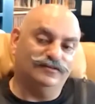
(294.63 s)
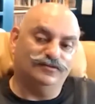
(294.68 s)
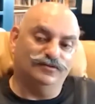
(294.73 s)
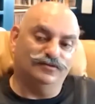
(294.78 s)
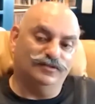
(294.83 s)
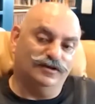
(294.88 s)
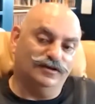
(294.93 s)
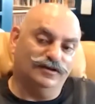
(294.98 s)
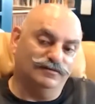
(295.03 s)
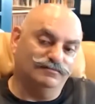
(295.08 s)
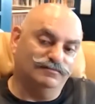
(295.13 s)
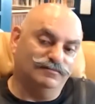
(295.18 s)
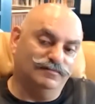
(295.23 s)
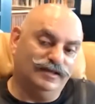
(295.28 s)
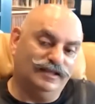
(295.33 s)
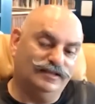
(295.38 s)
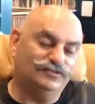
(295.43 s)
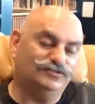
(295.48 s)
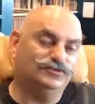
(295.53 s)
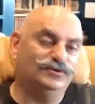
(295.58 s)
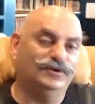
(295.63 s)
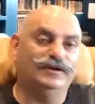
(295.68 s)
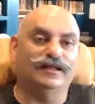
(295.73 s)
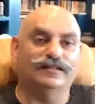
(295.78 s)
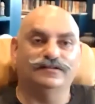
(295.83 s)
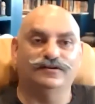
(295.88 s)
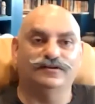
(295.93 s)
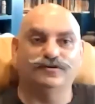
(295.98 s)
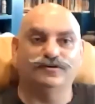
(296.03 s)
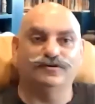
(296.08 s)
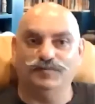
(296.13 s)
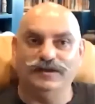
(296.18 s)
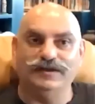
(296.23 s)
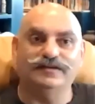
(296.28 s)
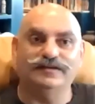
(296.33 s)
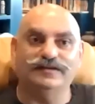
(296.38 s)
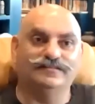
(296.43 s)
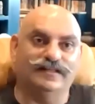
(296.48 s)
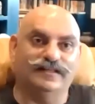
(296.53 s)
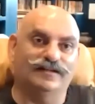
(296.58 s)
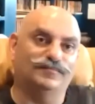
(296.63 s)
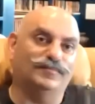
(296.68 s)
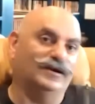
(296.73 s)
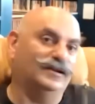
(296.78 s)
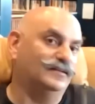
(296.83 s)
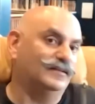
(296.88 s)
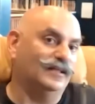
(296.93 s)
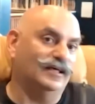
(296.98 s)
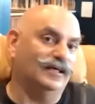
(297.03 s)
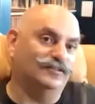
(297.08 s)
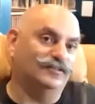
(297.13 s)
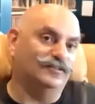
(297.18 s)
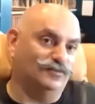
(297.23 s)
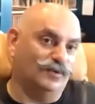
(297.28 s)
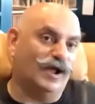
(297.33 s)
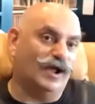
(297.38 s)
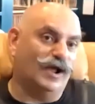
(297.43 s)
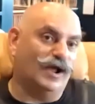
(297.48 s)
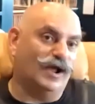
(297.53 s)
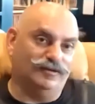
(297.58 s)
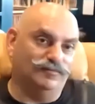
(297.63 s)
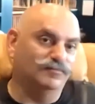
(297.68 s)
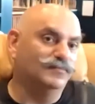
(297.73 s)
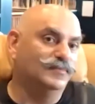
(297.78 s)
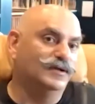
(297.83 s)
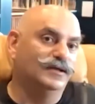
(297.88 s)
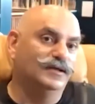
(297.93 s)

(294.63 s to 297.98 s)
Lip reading: so the history doesn't repeat itself, but it does rhyme.